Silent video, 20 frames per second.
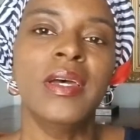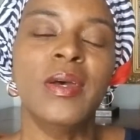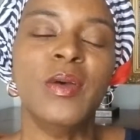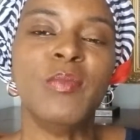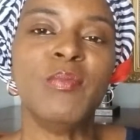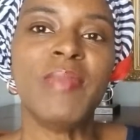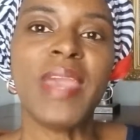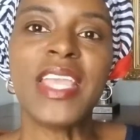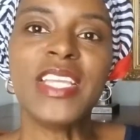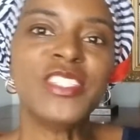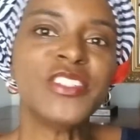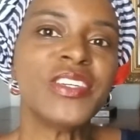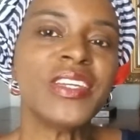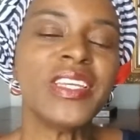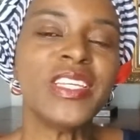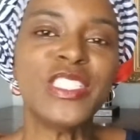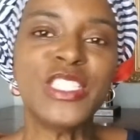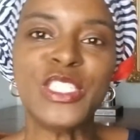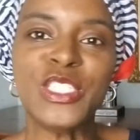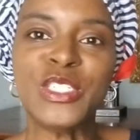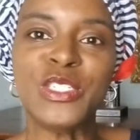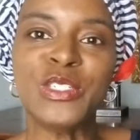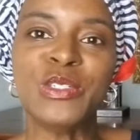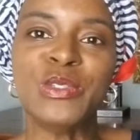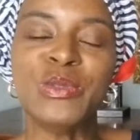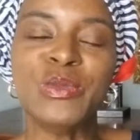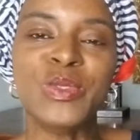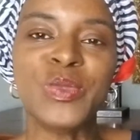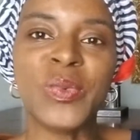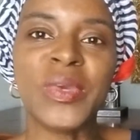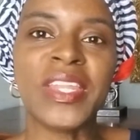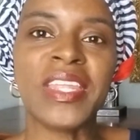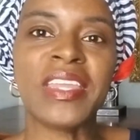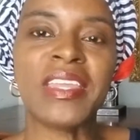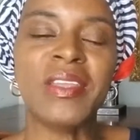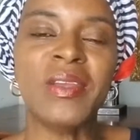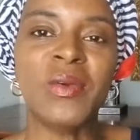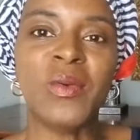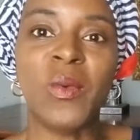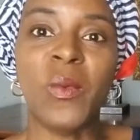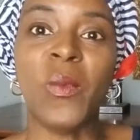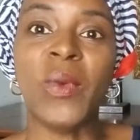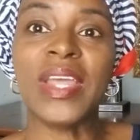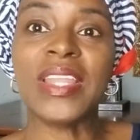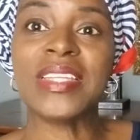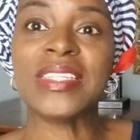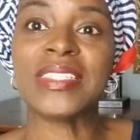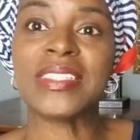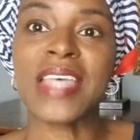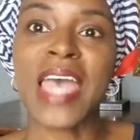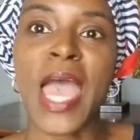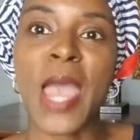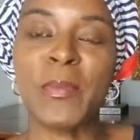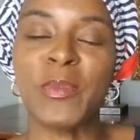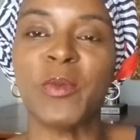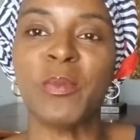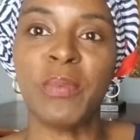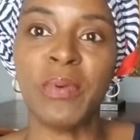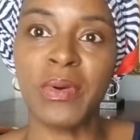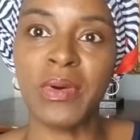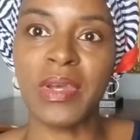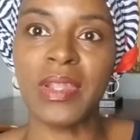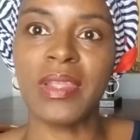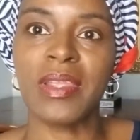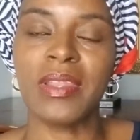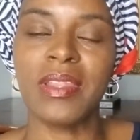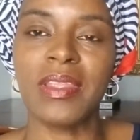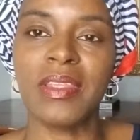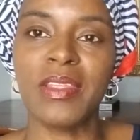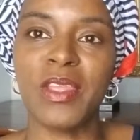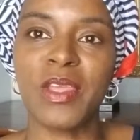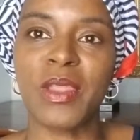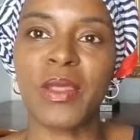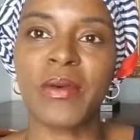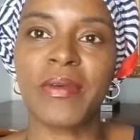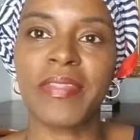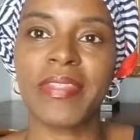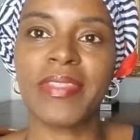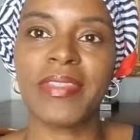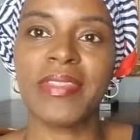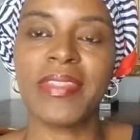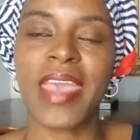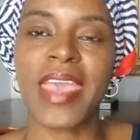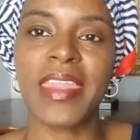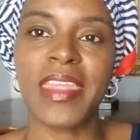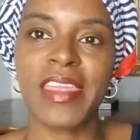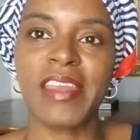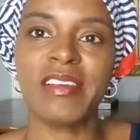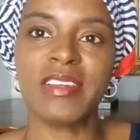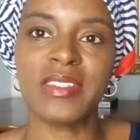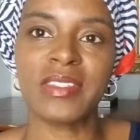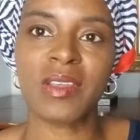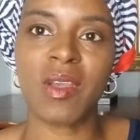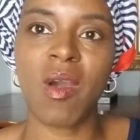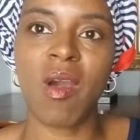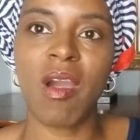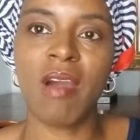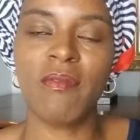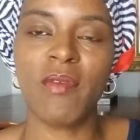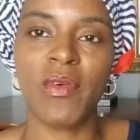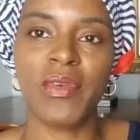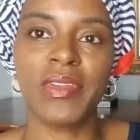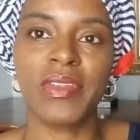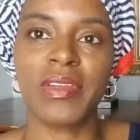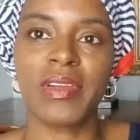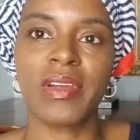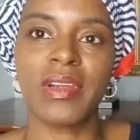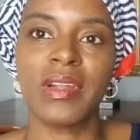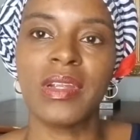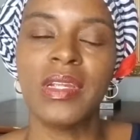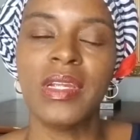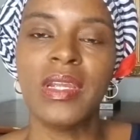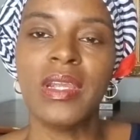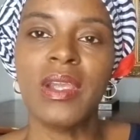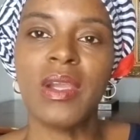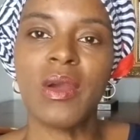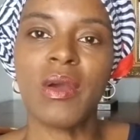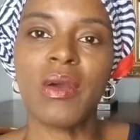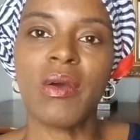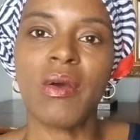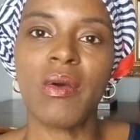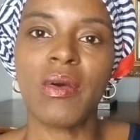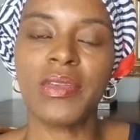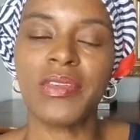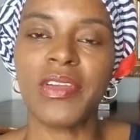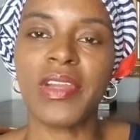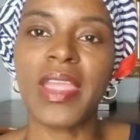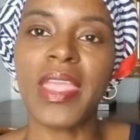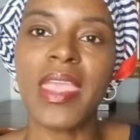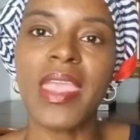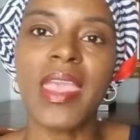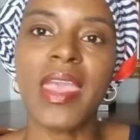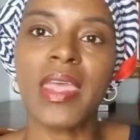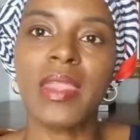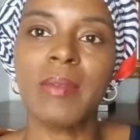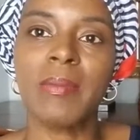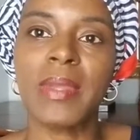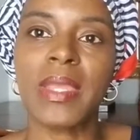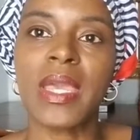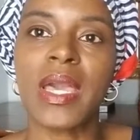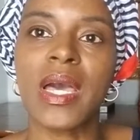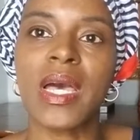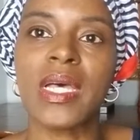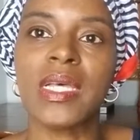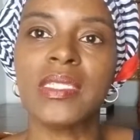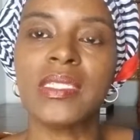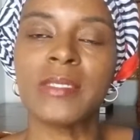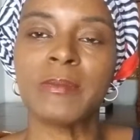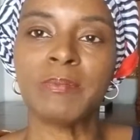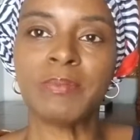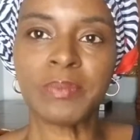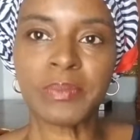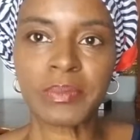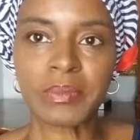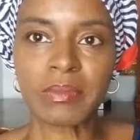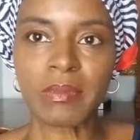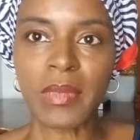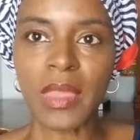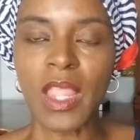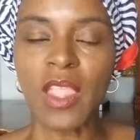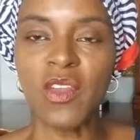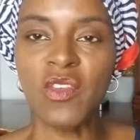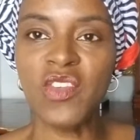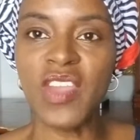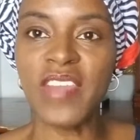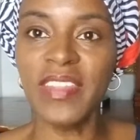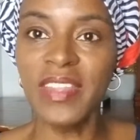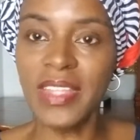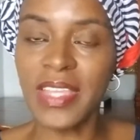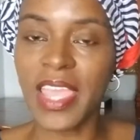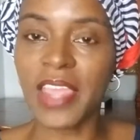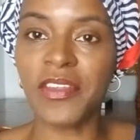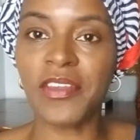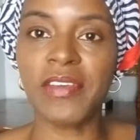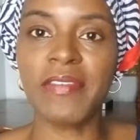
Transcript: major issues when it's time to put that hair scarf on your head, because you have to look at your